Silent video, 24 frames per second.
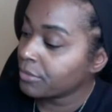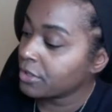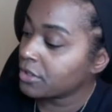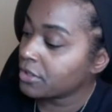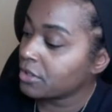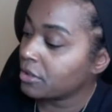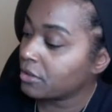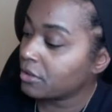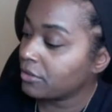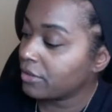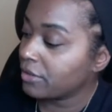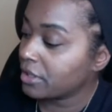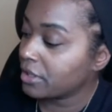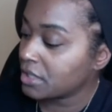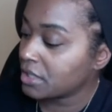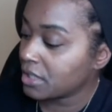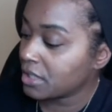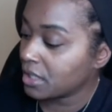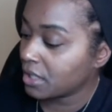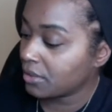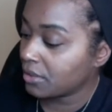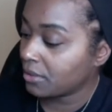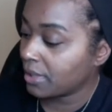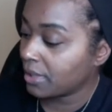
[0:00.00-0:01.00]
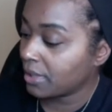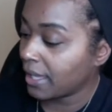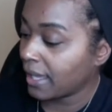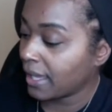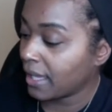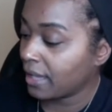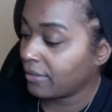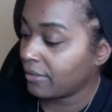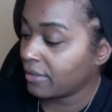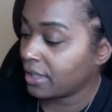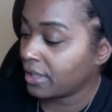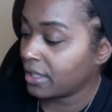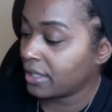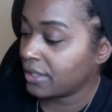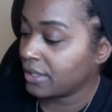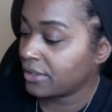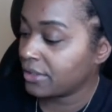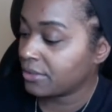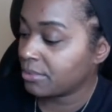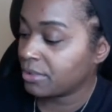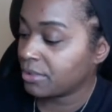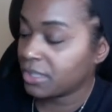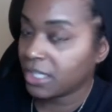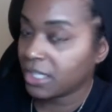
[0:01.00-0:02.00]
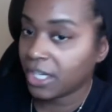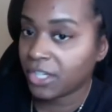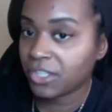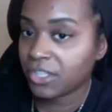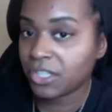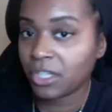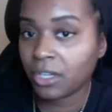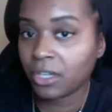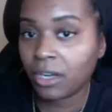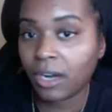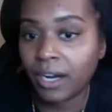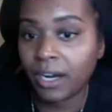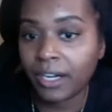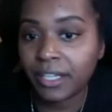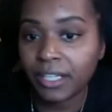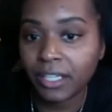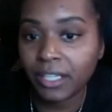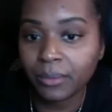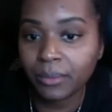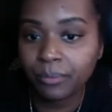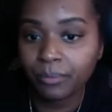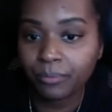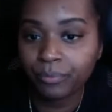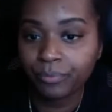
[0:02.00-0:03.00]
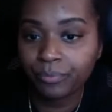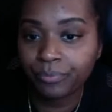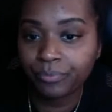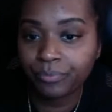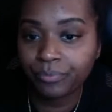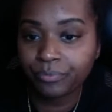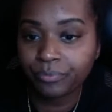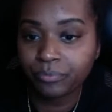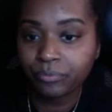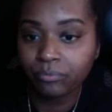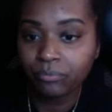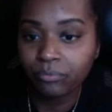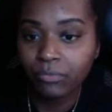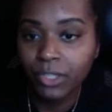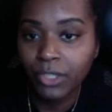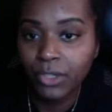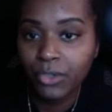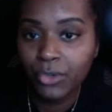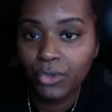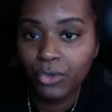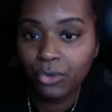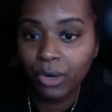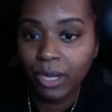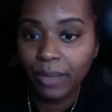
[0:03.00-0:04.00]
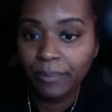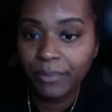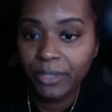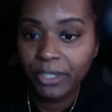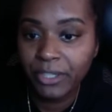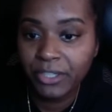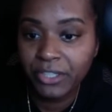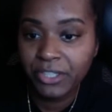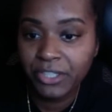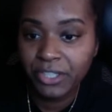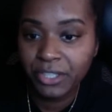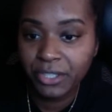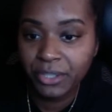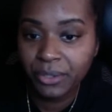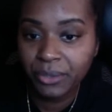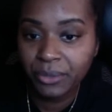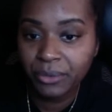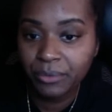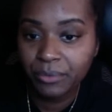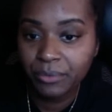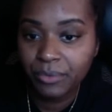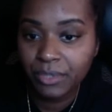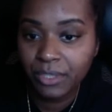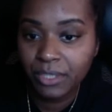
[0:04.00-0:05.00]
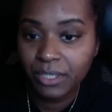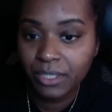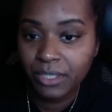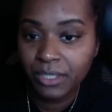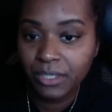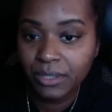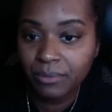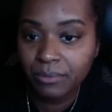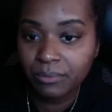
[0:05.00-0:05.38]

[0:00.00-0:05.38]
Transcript: So the first thing we have is protection guardian, drop your shields,